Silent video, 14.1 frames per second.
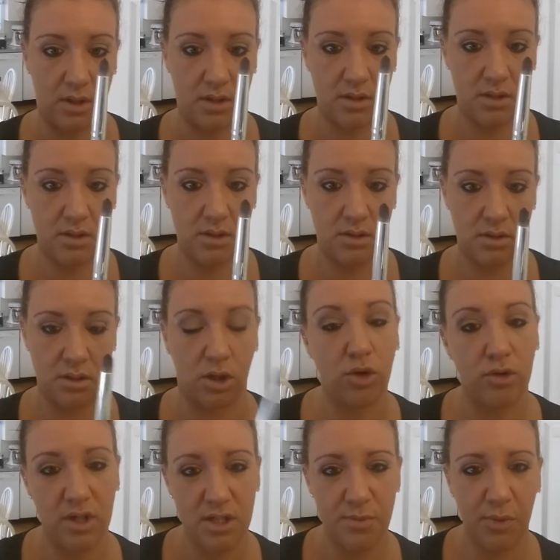a crease
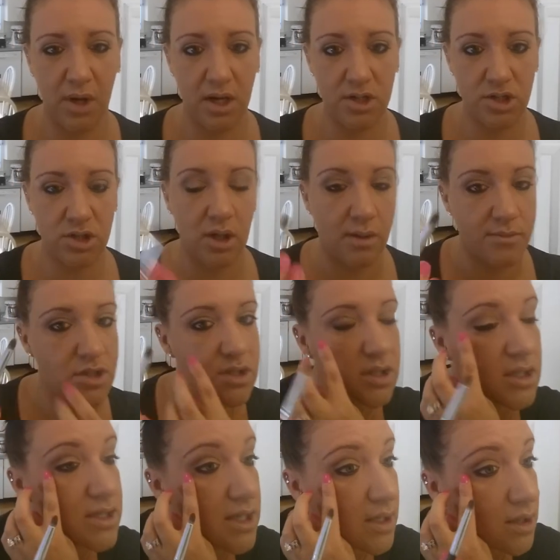brush, I'm just gonna take this
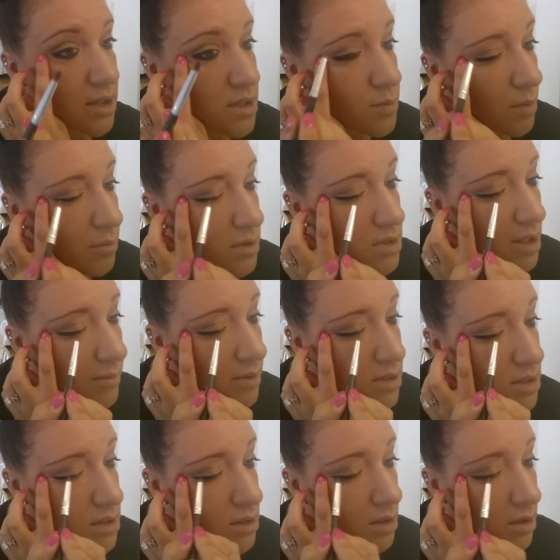one more time because it's a little on
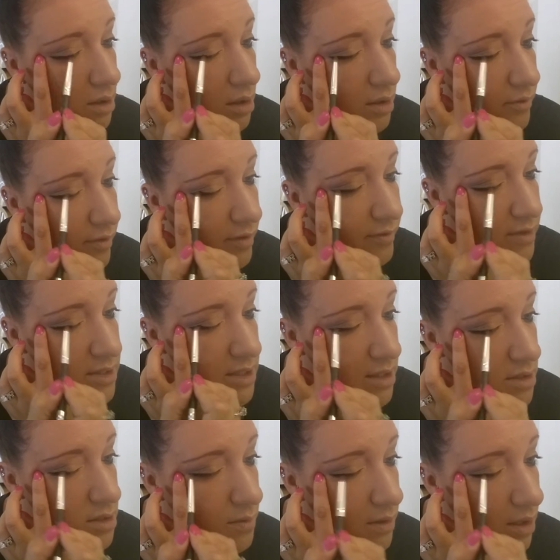the fluffy side, so it kind
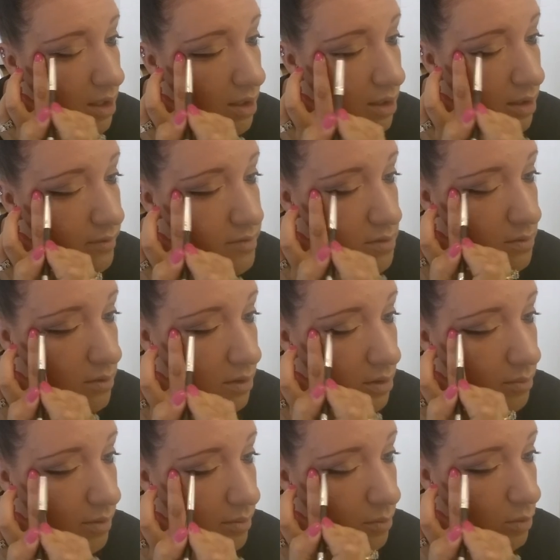of gives you a little bit
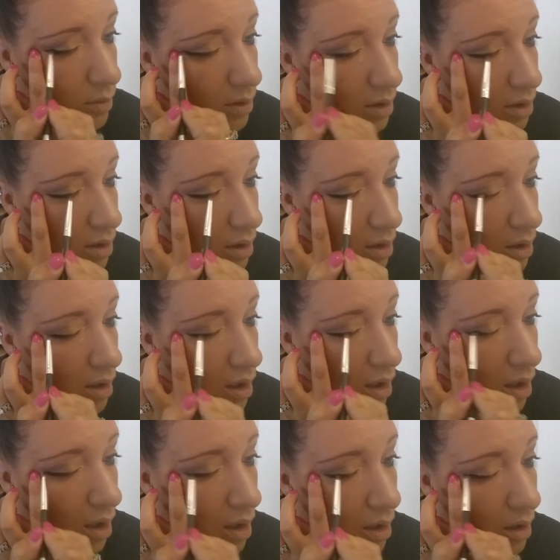more
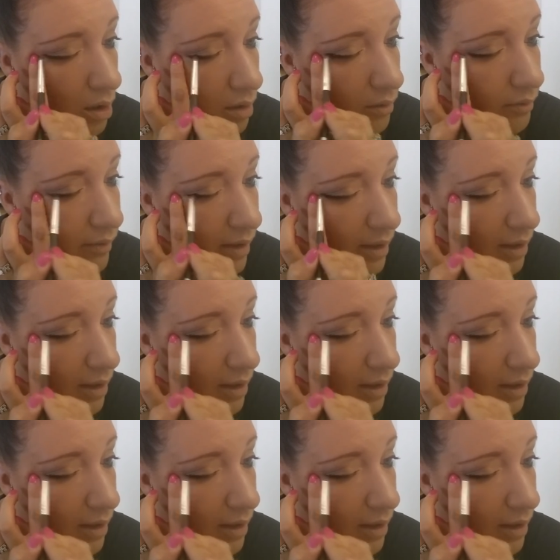of a